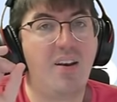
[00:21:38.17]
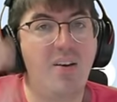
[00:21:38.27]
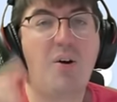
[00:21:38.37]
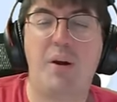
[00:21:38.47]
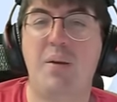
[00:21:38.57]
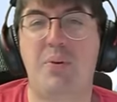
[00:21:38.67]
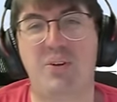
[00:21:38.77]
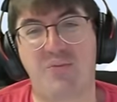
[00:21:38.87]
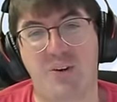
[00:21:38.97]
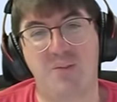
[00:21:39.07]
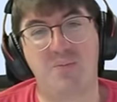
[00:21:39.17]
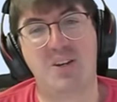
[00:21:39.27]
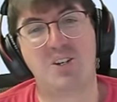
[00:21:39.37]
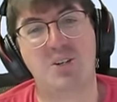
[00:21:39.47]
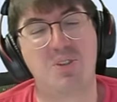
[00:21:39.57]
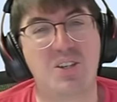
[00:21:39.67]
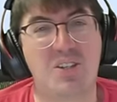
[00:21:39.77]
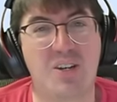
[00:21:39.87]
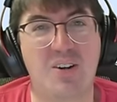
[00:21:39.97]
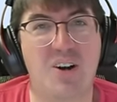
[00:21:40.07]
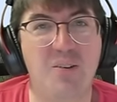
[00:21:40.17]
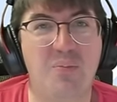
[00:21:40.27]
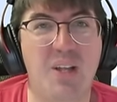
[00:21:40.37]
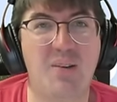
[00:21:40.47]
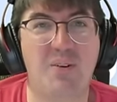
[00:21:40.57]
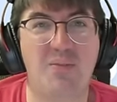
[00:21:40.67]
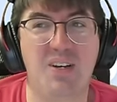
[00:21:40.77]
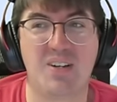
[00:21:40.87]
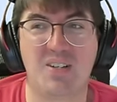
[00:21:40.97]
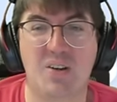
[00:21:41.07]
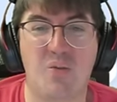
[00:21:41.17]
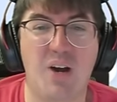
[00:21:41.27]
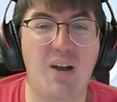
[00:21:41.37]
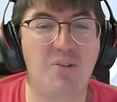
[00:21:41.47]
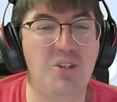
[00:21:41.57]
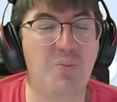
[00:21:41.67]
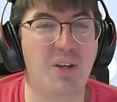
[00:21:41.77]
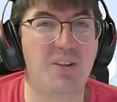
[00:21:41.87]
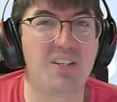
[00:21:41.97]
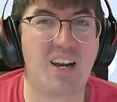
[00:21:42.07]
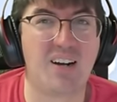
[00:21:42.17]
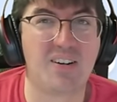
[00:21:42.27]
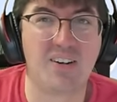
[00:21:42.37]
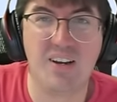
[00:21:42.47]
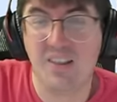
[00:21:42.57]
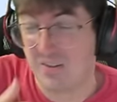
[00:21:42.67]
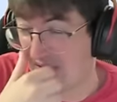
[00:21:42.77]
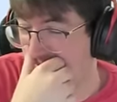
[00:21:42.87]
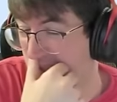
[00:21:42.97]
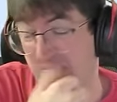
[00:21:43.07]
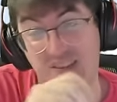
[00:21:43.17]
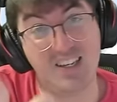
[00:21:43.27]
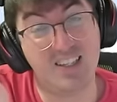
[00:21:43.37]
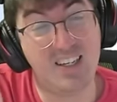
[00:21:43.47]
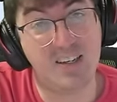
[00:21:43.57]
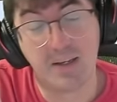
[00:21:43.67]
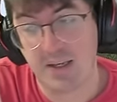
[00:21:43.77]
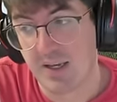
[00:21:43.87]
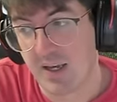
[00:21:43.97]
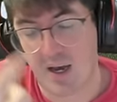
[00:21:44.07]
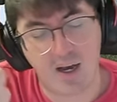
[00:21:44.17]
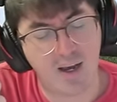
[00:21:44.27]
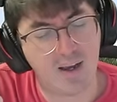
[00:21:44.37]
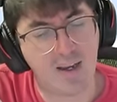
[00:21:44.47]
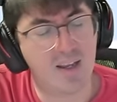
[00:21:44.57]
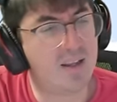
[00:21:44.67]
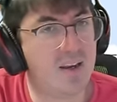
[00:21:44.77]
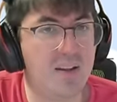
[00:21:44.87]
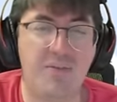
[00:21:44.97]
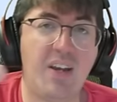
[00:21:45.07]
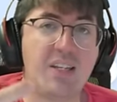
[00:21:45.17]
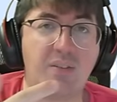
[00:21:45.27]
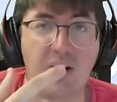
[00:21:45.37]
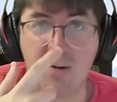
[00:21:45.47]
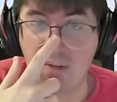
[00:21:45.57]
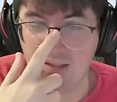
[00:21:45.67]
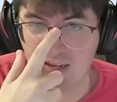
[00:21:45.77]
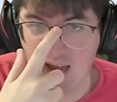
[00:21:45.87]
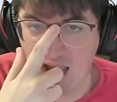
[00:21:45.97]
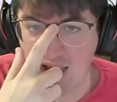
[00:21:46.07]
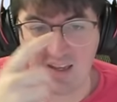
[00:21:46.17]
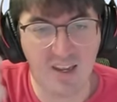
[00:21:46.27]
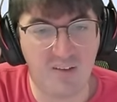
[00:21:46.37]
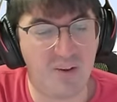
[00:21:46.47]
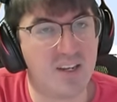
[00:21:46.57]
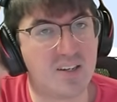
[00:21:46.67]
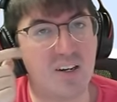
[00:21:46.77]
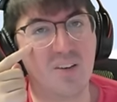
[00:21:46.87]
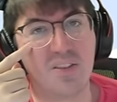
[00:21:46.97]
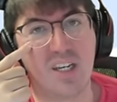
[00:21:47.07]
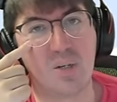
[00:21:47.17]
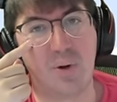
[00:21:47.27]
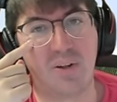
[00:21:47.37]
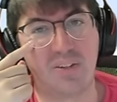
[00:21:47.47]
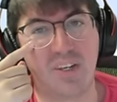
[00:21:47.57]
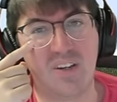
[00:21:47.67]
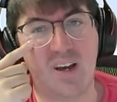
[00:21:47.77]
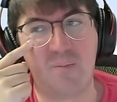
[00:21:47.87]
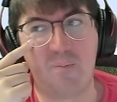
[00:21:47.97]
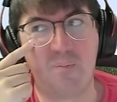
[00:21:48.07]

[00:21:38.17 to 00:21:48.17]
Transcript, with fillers: Nobody pulled for her because she was considered unplayable because why would you play this character in the face of Dizzy, uh, in the face of Aramintha, and the face of Sage Baal and Sezan?